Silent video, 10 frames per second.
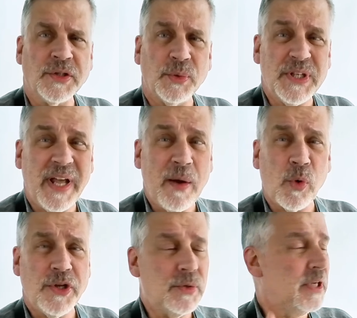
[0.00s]
So today
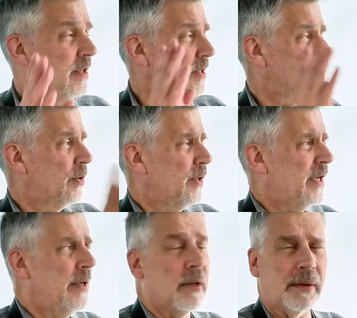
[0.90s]
we're using the
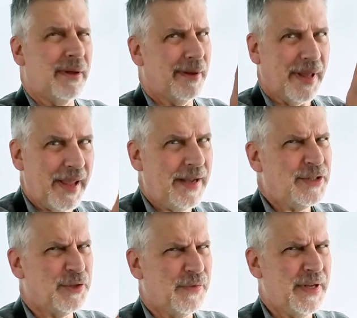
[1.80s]
Sony
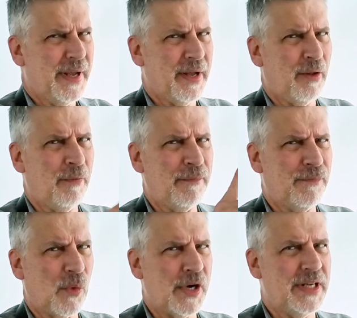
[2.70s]
HVL
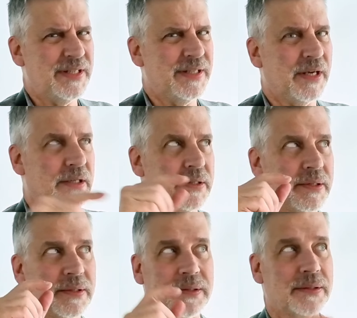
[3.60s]

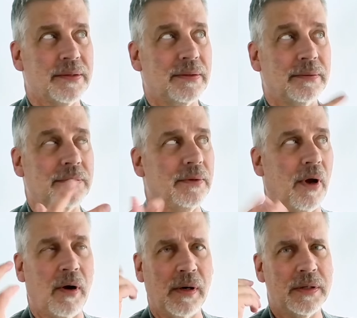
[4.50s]

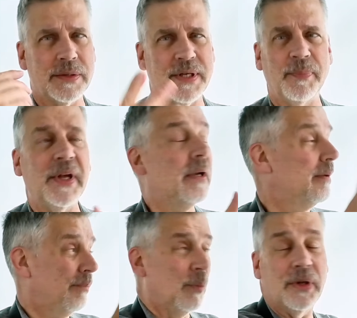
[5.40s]
46R
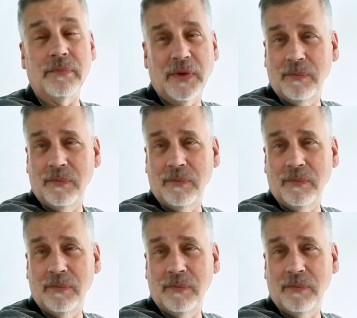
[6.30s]
something, with